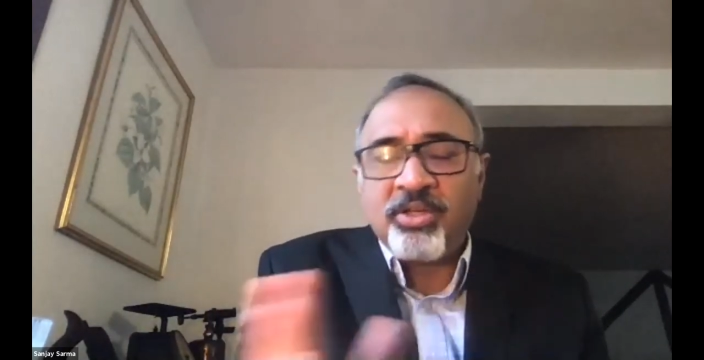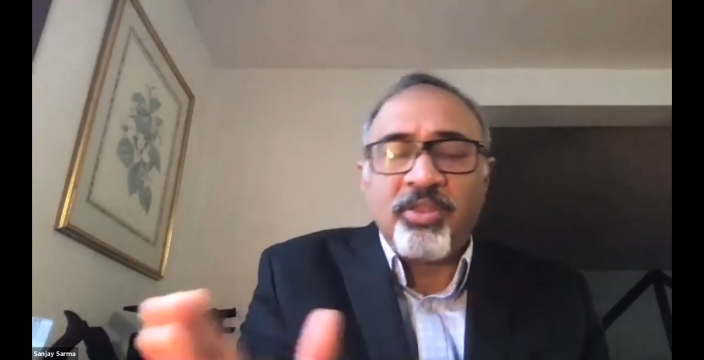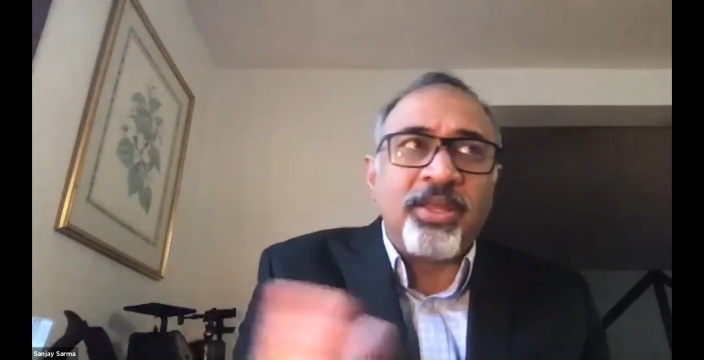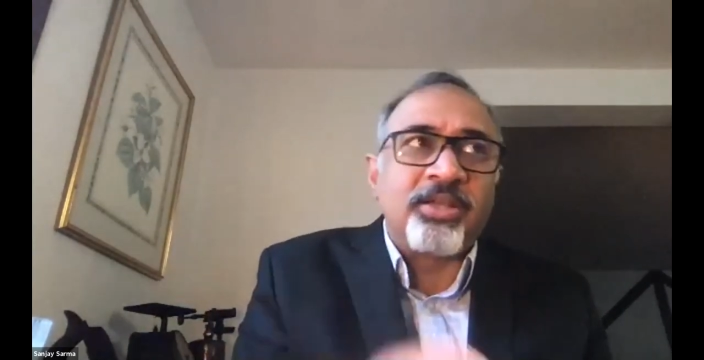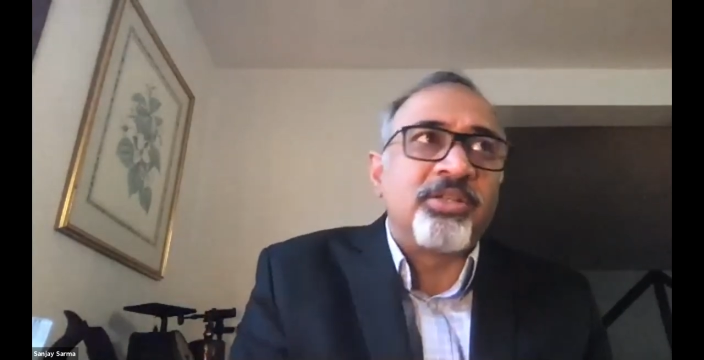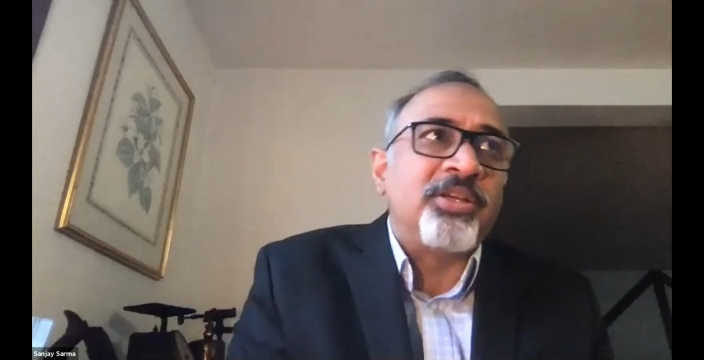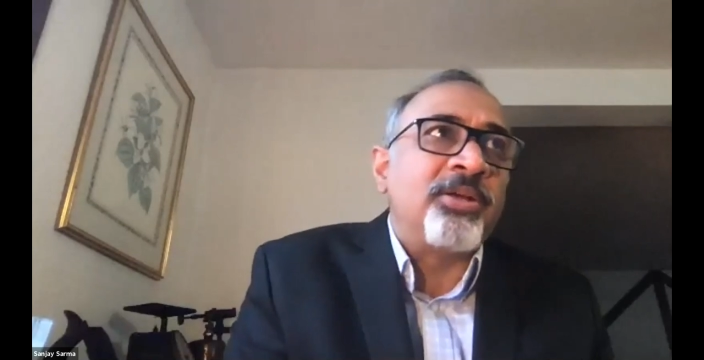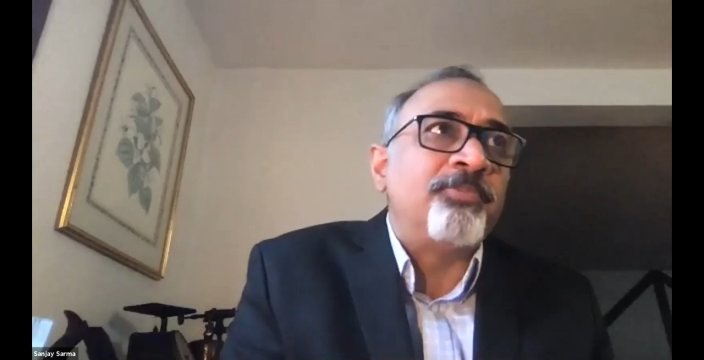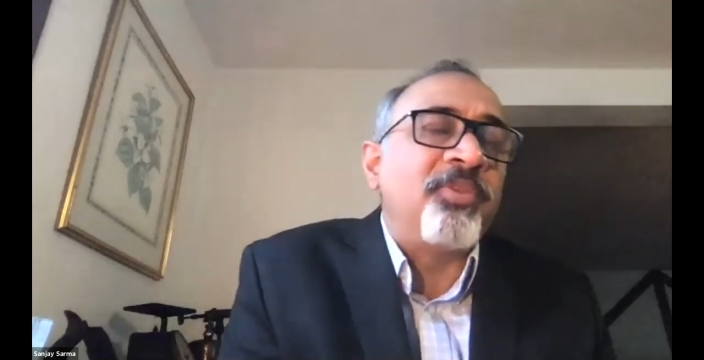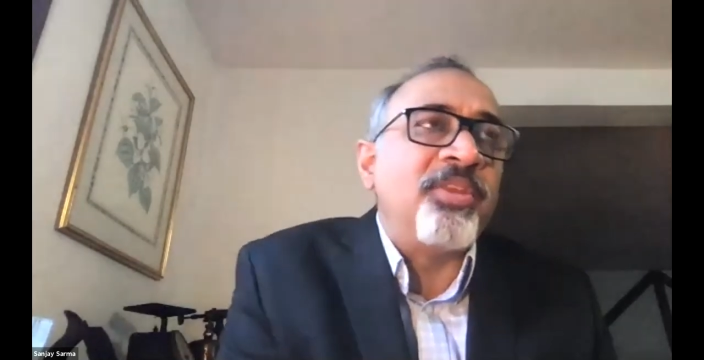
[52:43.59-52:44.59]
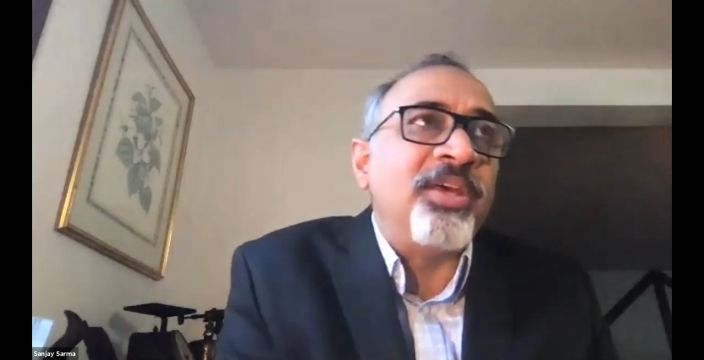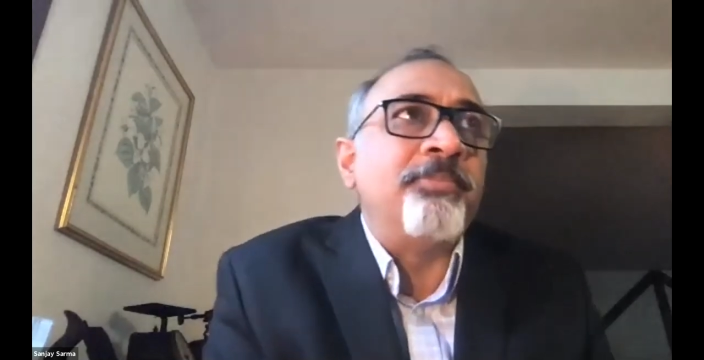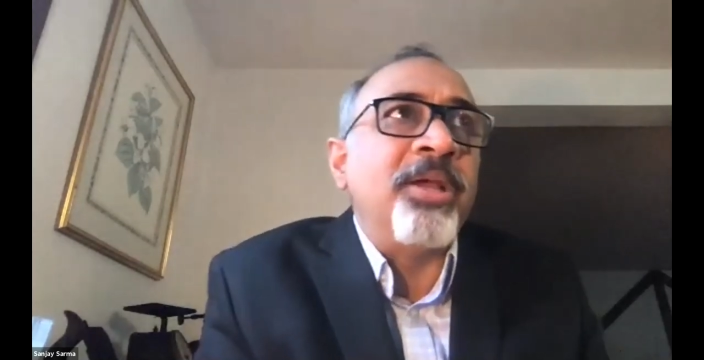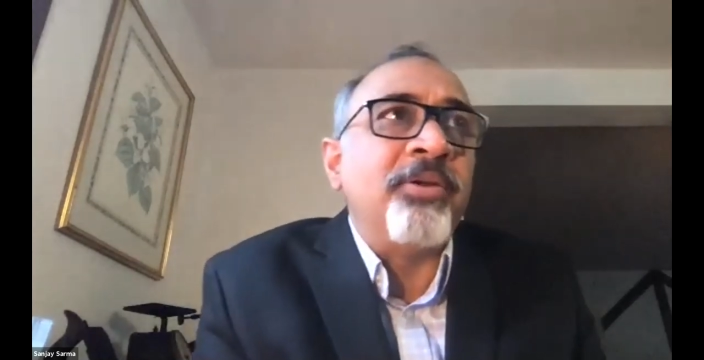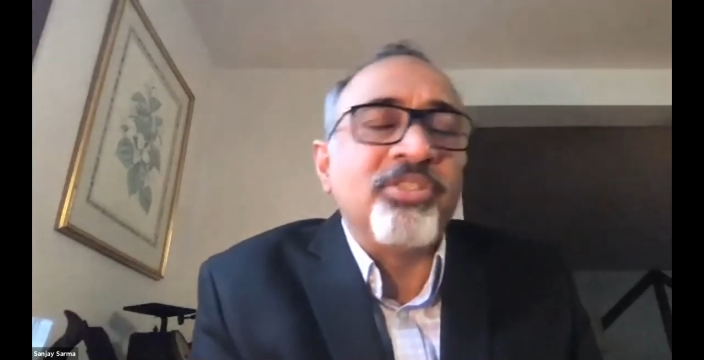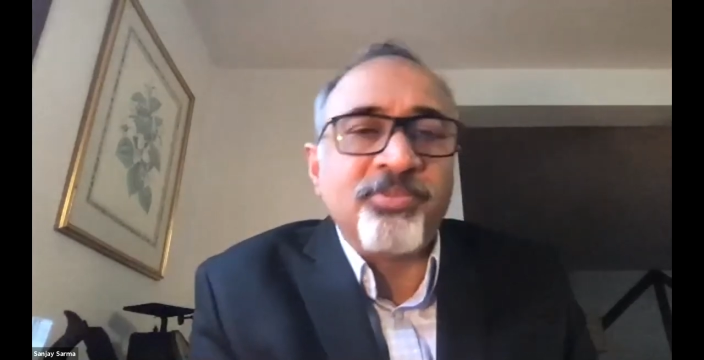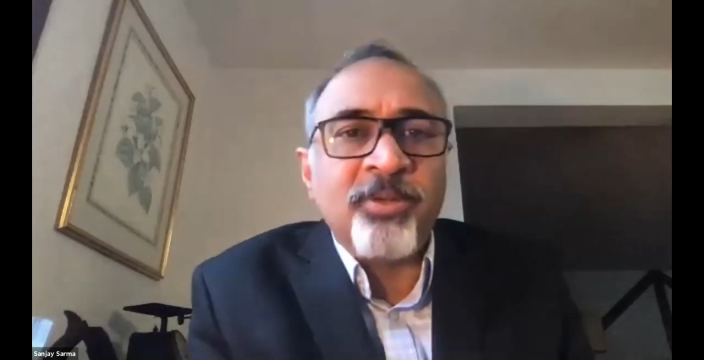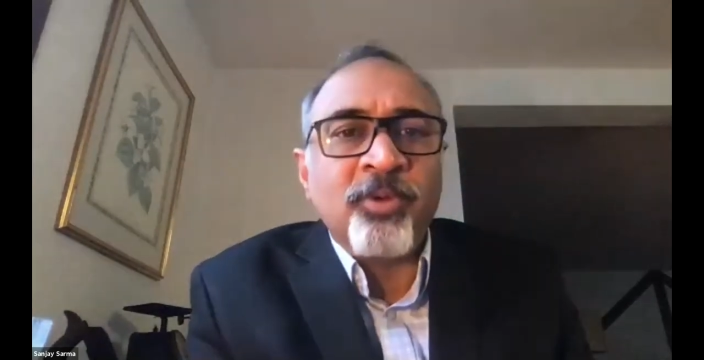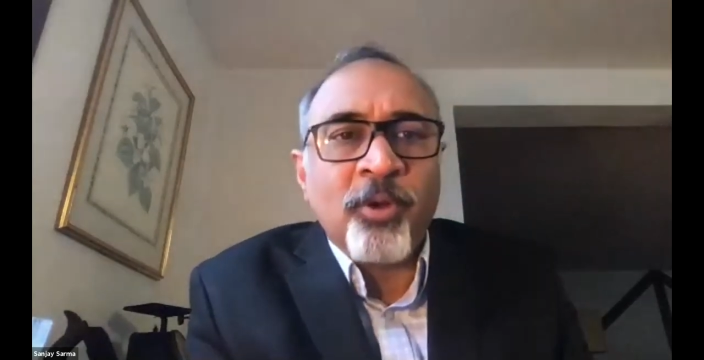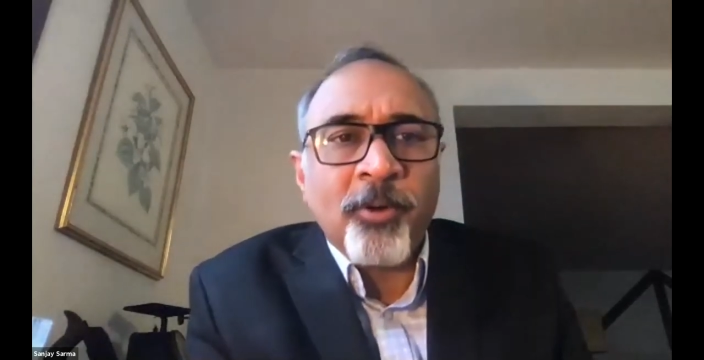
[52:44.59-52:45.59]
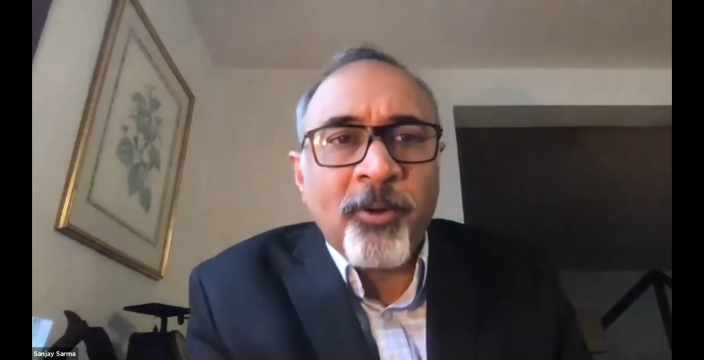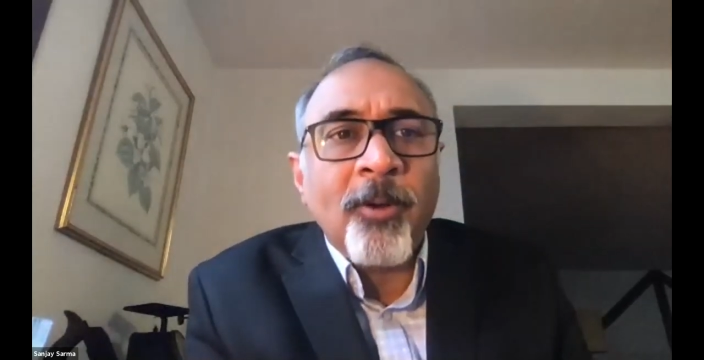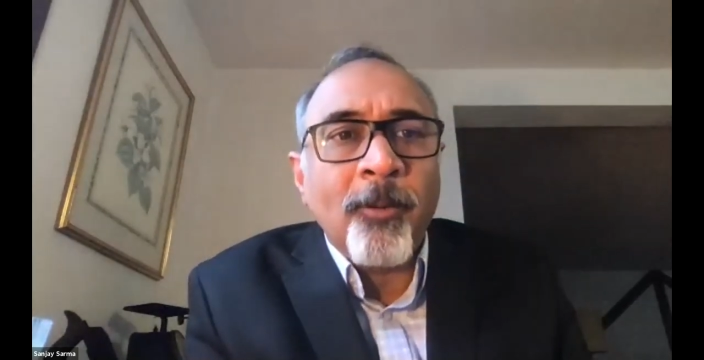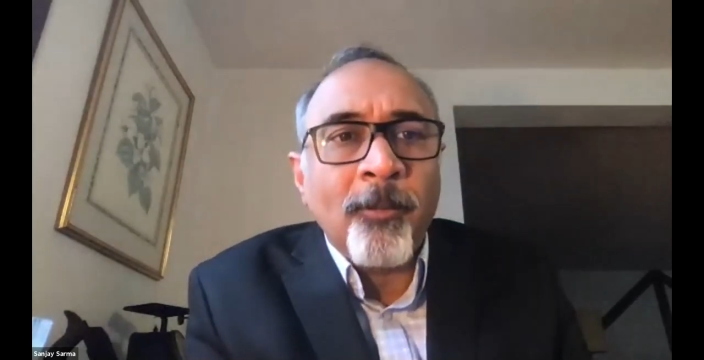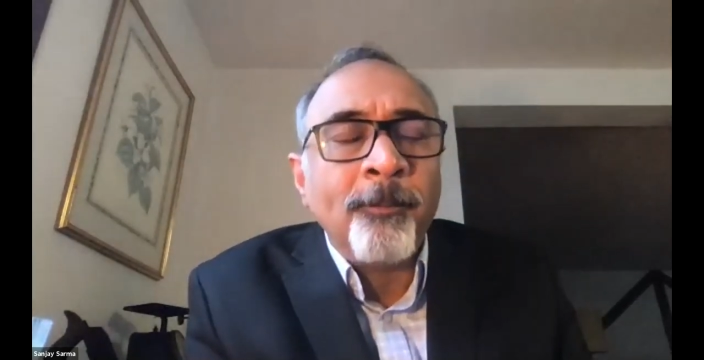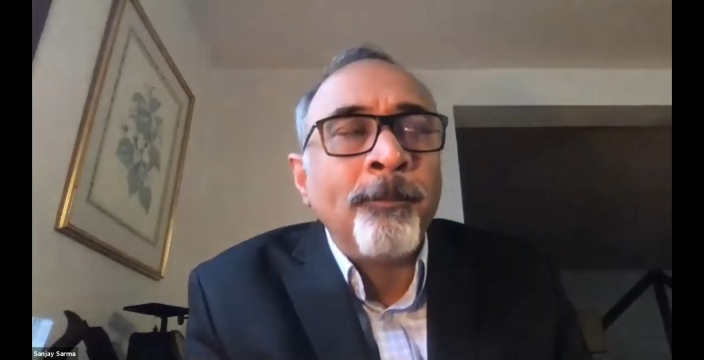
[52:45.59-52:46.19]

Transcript: that parents may or may not know.